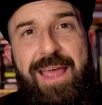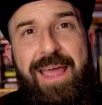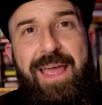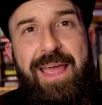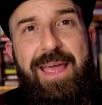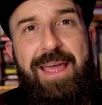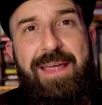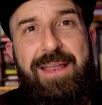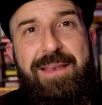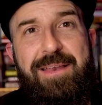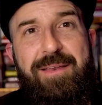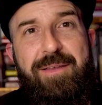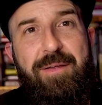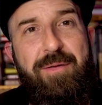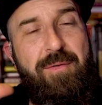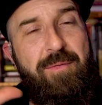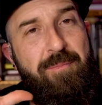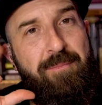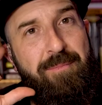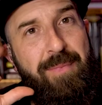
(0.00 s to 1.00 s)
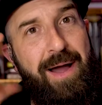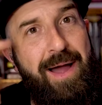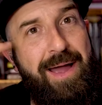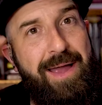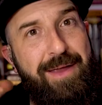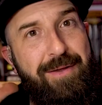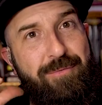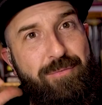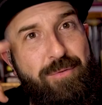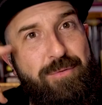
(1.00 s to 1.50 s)
and
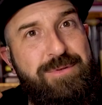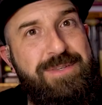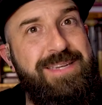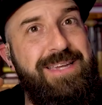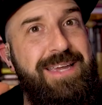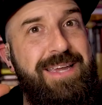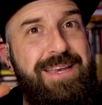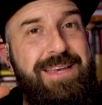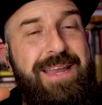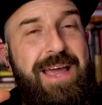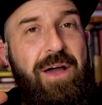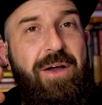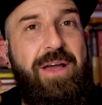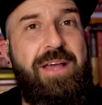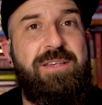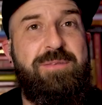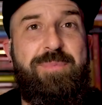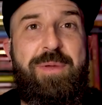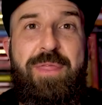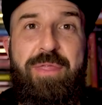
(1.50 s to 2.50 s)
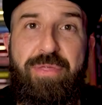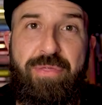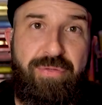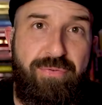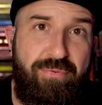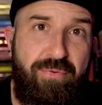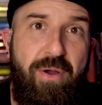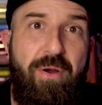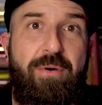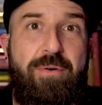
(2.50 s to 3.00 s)
my routine now has been
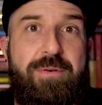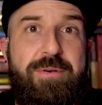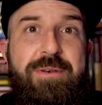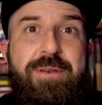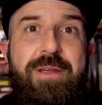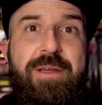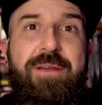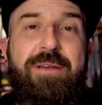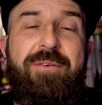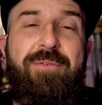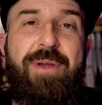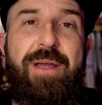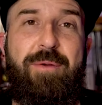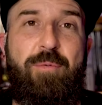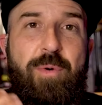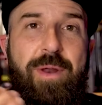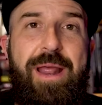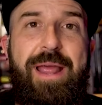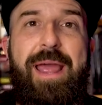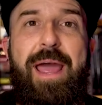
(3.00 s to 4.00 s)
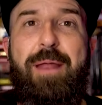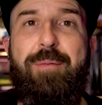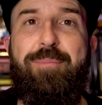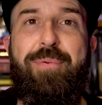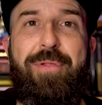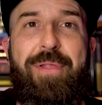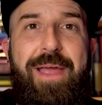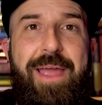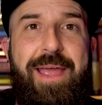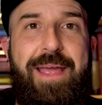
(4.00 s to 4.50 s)
thrown, right? What I had
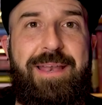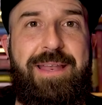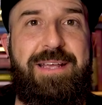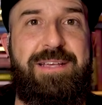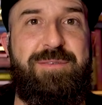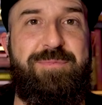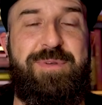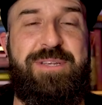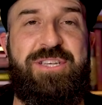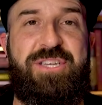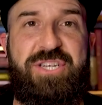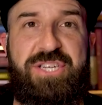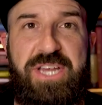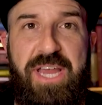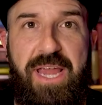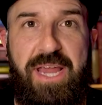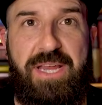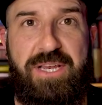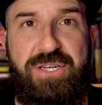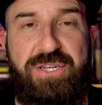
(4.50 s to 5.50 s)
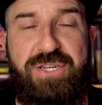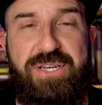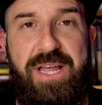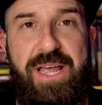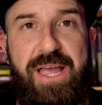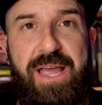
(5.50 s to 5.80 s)
planned has been changed,